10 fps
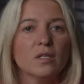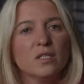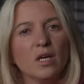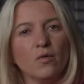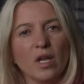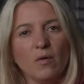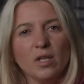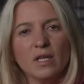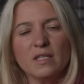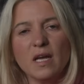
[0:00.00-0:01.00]
So now at
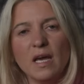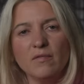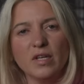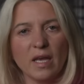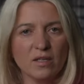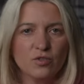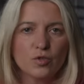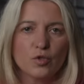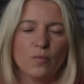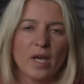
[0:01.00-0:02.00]
least I have an answer
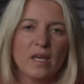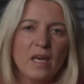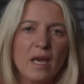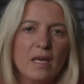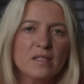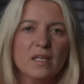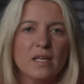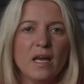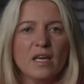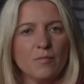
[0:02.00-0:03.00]
to my case
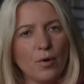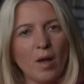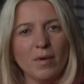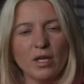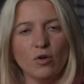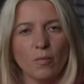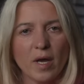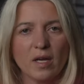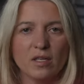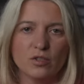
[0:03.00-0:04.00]
and I can probably go
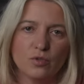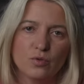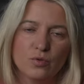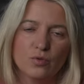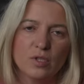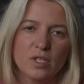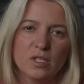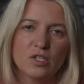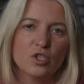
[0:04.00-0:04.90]
back into the